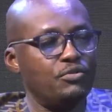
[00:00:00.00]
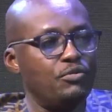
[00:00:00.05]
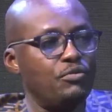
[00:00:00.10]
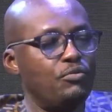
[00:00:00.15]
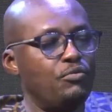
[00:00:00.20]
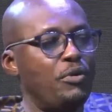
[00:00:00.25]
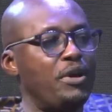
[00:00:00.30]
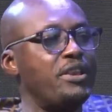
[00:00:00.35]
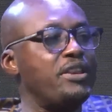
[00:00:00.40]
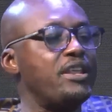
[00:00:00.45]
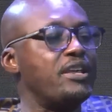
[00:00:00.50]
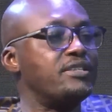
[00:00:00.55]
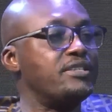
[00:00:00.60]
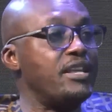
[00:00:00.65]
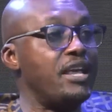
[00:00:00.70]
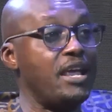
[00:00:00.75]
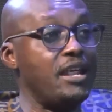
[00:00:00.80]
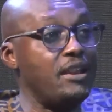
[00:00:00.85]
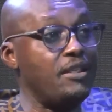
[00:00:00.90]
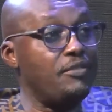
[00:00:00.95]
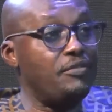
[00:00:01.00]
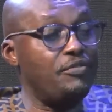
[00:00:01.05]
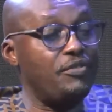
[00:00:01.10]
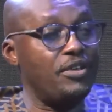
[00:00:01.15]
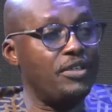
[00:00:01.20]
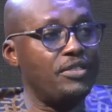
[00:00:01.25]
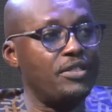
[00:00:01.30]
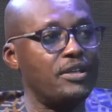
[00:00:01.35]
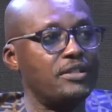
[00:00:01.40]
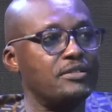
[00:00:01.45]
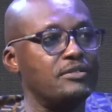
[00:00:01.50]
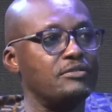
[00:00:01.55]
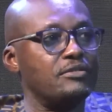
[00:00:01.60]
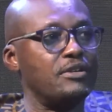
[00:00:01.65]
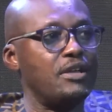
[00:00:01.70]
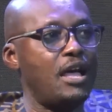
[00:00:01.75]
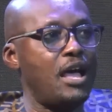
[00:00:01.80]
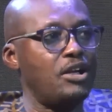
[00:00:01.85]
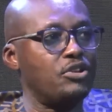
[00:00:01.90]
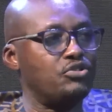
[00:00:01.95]
So when there's anything that
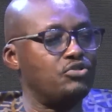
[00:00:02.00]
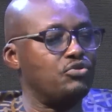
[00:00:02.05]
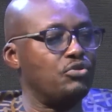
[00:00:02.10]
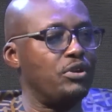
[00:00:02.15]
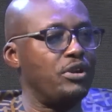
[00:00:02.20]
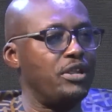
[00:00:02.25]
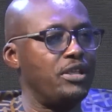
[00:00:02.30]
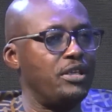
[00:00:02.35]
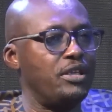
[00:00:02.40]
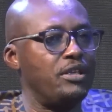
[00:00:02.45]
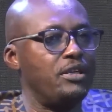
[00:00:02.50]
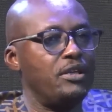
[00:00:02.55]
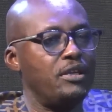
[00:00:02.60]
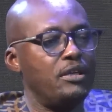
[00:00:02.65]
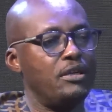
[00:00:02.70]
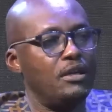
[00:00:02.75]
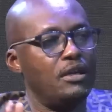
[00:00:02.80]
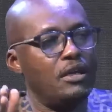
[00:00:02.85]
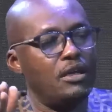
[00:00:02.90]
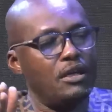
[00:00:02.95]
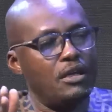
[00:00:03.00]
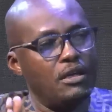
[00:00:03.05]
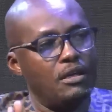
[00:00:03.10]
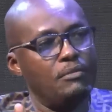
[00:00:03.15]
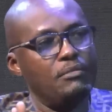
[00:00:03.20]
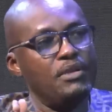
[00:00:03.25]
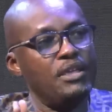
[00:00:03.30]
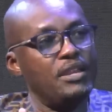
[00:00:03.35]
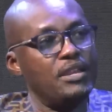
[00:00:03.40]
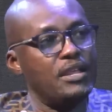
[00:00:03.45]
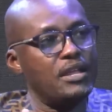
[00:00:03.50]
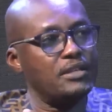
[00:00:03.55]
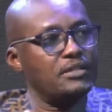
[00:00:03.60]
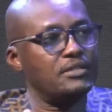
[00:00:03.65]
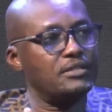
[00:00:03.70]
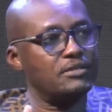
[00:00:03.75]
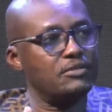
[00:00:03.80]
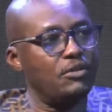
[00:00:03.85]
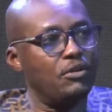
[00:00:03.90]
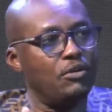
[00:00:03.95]
actually
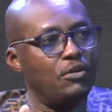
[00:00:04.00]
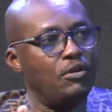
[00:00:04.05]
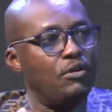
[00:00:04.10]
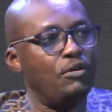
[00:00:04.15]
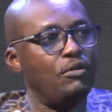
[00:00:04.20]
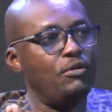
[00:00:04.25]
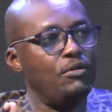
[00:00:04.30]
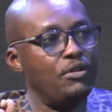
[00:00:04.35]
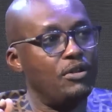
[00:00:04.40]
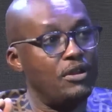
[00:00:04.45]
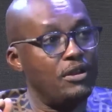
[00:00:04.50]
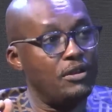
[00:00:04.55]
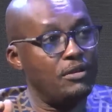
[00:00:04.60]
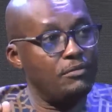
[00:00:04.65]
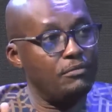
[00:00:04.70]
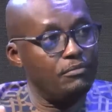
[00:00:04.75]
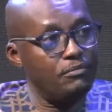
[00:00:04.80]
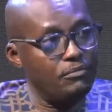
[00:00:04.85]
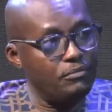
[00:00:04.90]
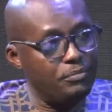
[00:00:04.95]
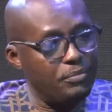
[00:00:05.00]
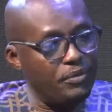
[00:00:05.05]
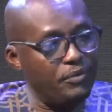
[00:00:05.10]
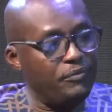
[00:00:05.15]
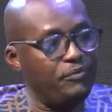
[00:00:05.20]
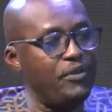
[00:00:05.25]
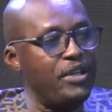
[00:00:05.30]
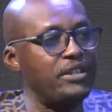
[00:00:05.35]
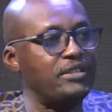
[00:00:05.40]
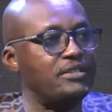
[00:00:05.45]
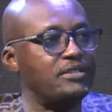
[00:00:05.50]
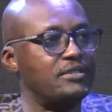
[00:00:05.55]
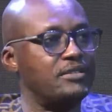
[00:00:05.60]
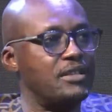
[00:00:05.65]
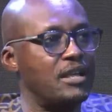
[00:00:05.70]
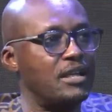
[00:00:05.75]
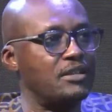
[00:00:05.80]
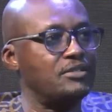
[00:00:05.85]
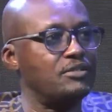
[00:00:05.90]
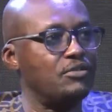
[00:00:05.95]
hinders or
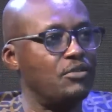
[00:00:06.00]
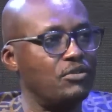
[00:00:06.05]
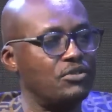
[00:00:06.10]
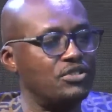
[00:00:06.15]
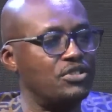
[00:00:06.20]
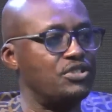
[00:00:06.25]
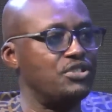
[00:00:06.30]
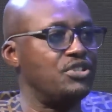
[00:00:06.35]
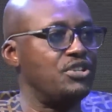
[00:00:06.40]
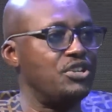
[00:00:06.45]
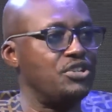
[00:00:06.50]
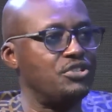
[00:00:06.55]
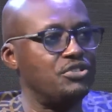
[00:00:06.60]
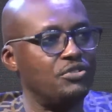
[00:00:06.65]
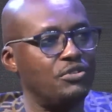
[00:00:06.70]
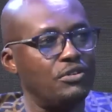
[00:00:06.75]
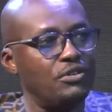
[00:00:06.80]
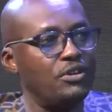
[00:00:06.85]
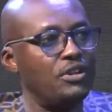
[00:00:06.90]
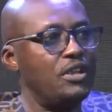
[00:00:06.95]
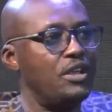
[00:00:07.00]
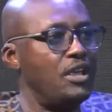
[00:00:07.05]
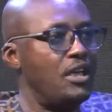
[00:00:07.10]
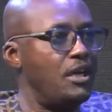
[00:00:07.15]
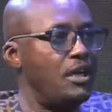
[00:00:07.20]
prevents that oxygenation